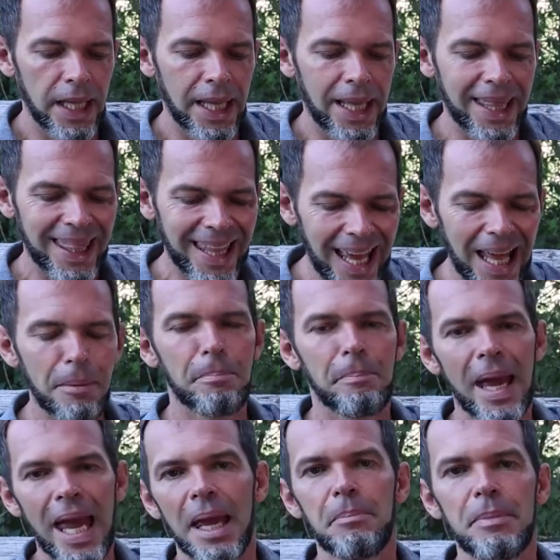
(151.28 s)
And then
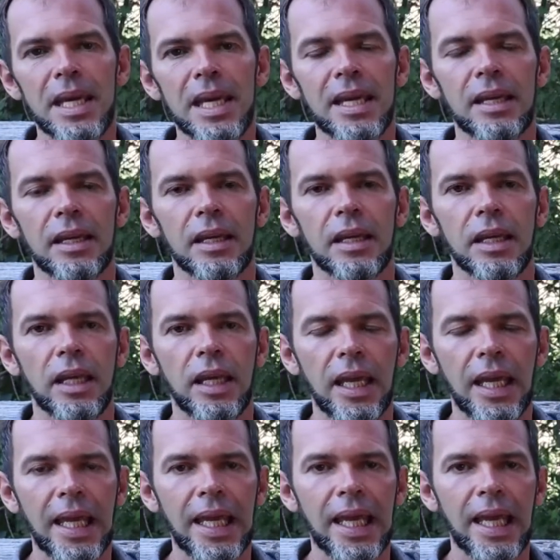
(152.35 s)
maybe
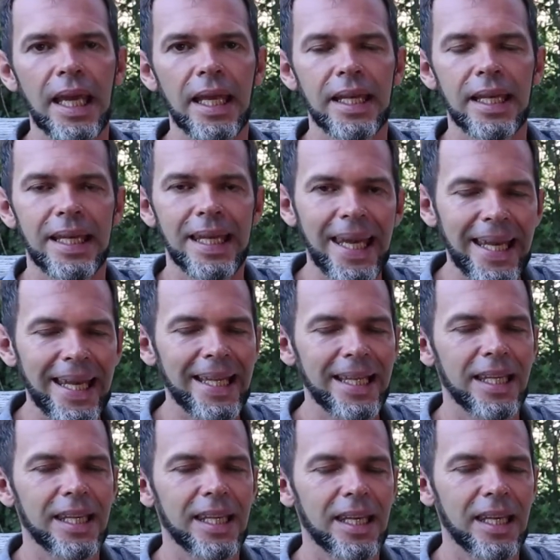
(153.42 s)
he
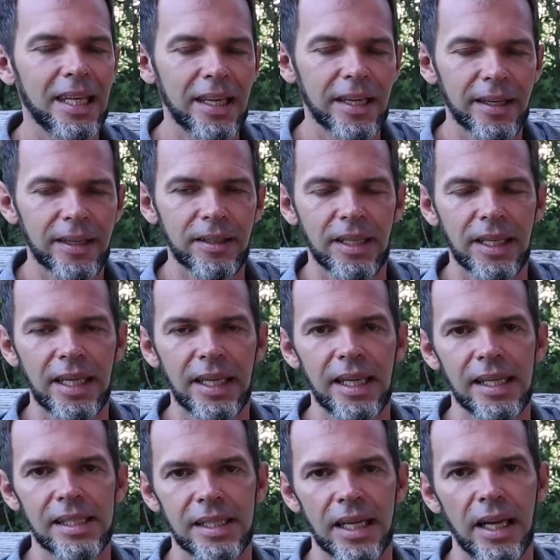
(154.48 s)
didn't hear
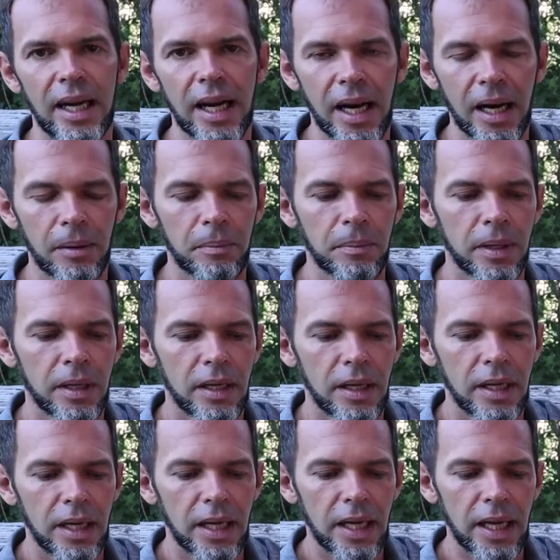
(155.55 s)
his alarm
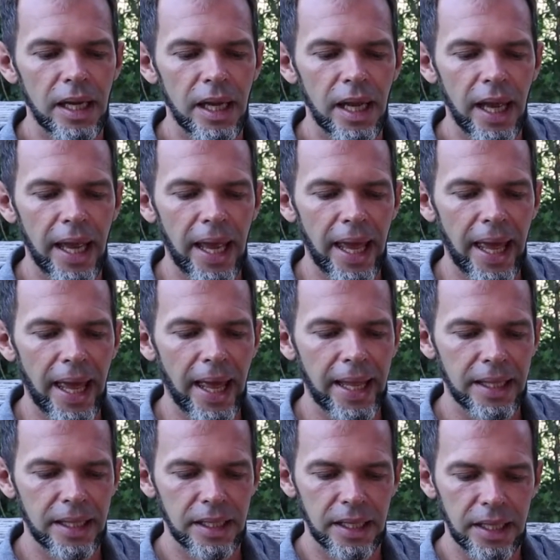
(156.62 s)

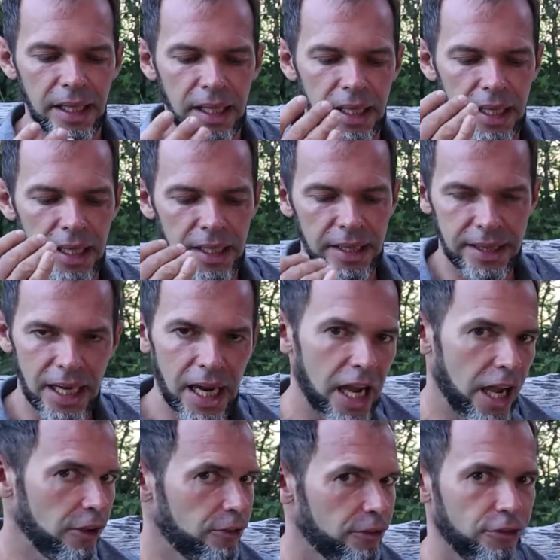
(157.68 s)
and he
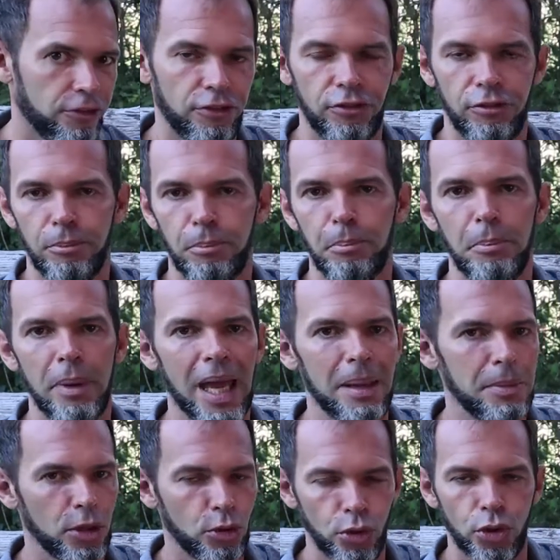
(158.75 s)
dive
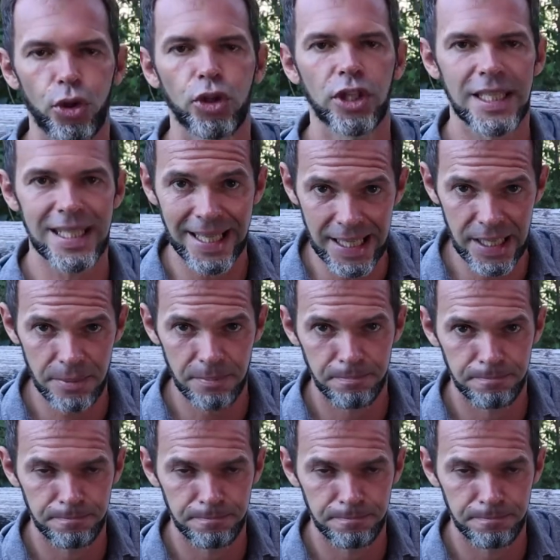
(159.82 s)
maybe to 36.